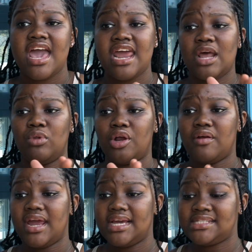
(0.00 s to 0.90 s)
And I will
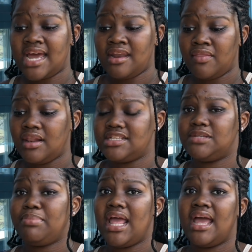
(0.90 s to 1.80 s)
create another
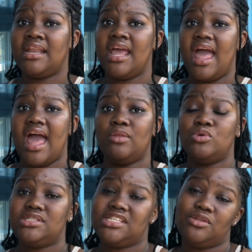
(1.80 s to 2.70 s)
lesson plan and
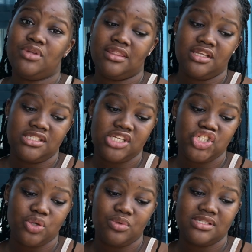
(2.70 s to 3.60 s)
this
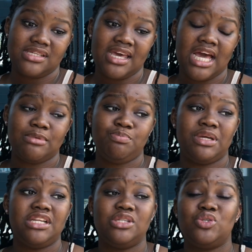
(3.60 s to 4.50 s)
teacher will say, I'm
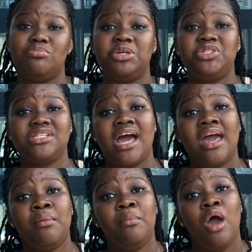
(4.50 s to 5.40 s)
spending too much
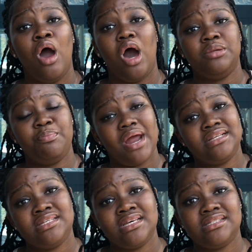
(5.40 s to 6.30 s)
time on
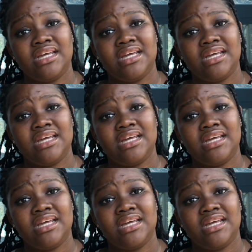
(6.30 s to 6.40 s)
practice,